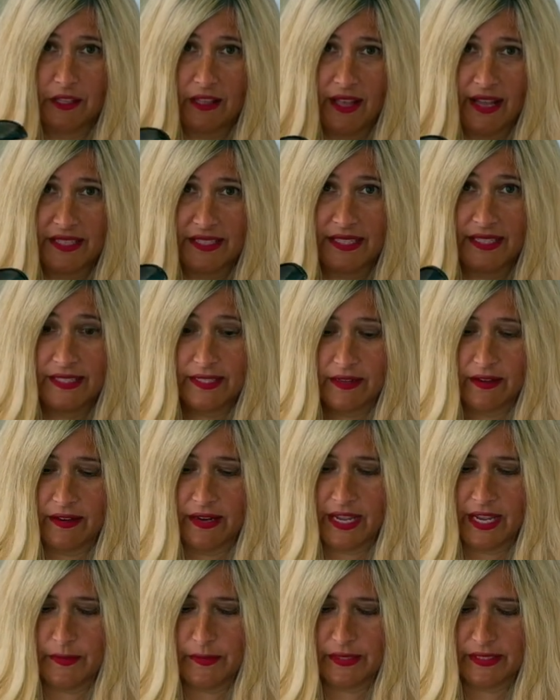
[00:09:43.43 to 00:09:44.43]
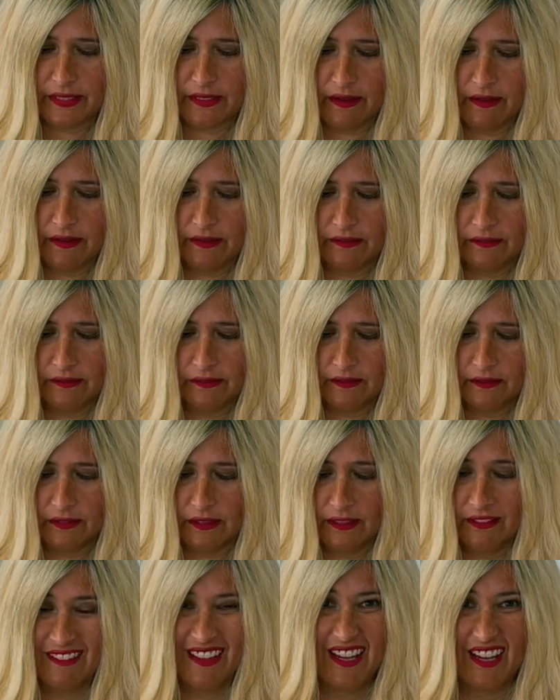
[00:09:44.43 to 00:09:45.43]
glasses on
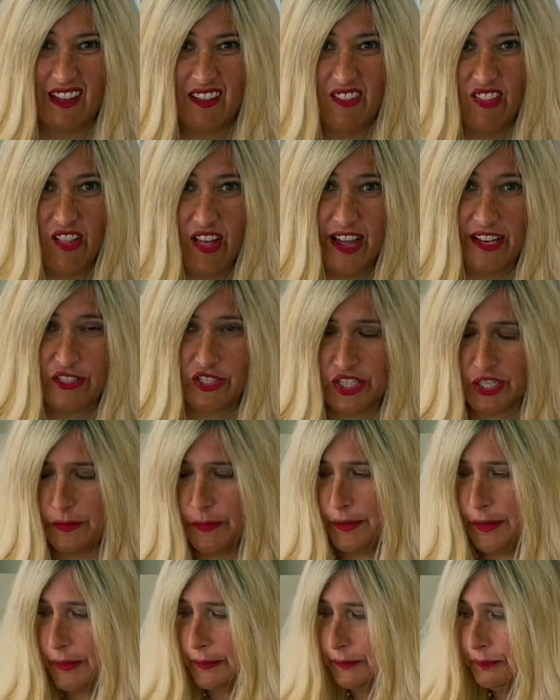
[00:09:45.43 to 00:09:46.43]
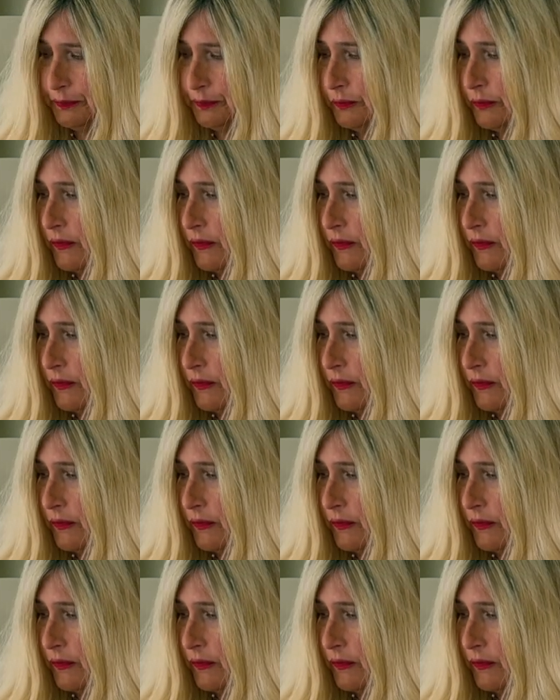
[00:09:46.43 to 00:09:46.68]
Amazon, like a lot cheaper.